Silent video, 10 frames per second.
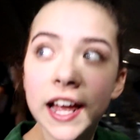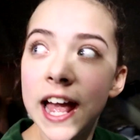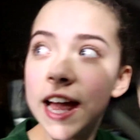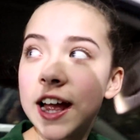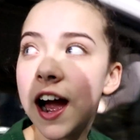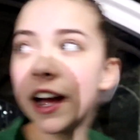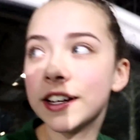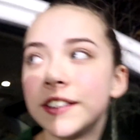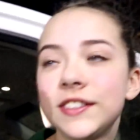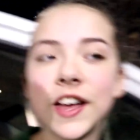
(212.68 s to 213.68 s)
Hey
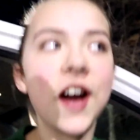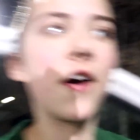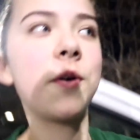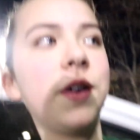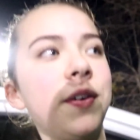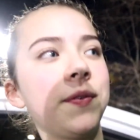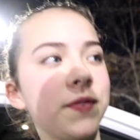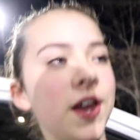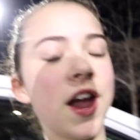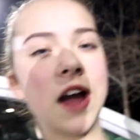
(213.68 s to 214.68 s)
guys, so
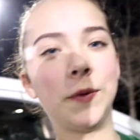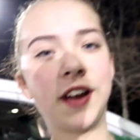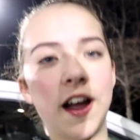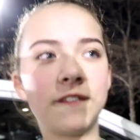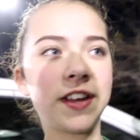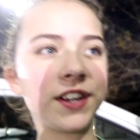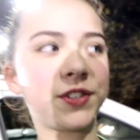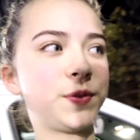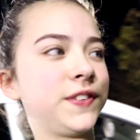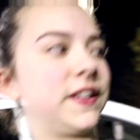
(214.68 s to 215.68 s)
we got
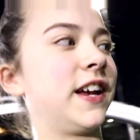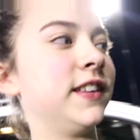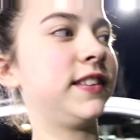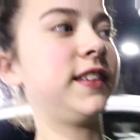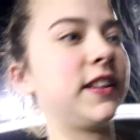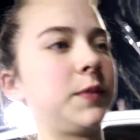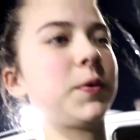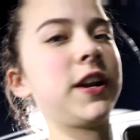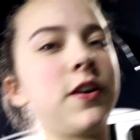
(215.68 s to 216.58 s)
finished with dance. It's pretty